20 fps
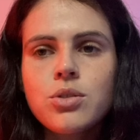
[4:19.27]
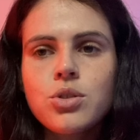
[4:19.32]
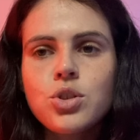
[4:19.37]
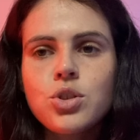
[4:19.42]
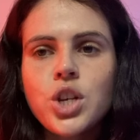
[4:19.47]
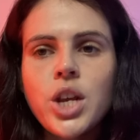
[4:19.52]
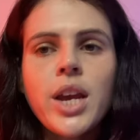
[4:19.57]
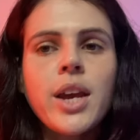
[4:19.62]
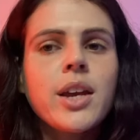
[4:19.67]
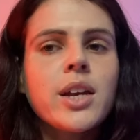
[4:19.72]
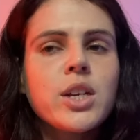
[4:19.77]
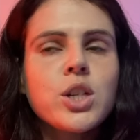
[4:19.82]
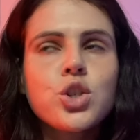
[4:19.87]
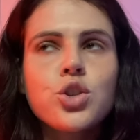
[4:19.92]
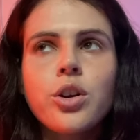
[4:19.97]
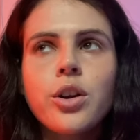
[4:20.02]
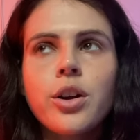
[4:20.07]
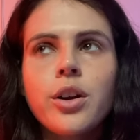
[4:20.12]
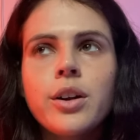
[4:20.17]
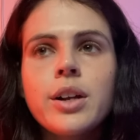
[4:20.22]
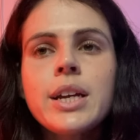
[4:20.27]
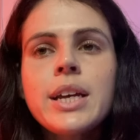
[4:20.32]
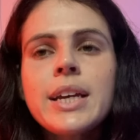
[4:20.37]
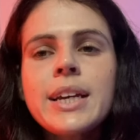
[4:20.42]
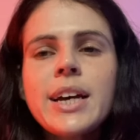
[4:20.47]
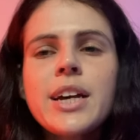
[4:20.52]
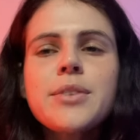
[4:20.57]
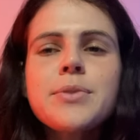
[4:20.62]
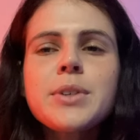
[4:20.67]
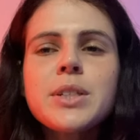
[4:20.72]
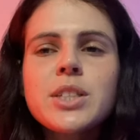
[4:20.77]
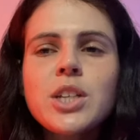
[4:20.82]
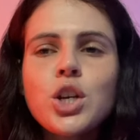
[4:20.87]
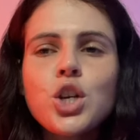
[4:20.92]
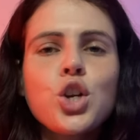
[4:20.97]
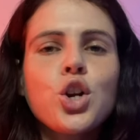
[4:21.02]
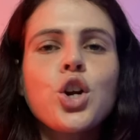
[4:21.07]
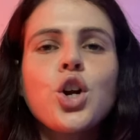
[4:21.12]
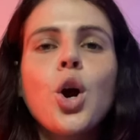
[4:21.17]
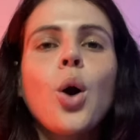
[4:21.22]
change or kind of feels like
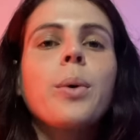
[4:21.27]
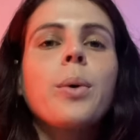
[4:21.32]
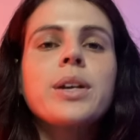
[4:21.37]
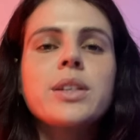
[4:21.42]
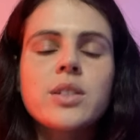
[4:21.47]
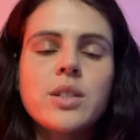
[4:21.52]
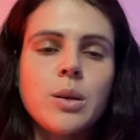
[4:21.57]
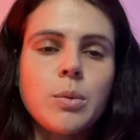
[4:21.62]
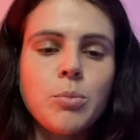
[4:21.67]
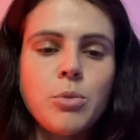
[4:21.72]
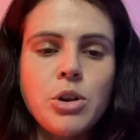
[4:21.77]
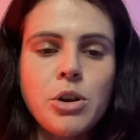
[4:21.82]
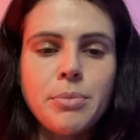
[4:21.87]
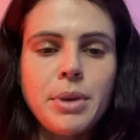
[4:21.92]
you're going somewhere.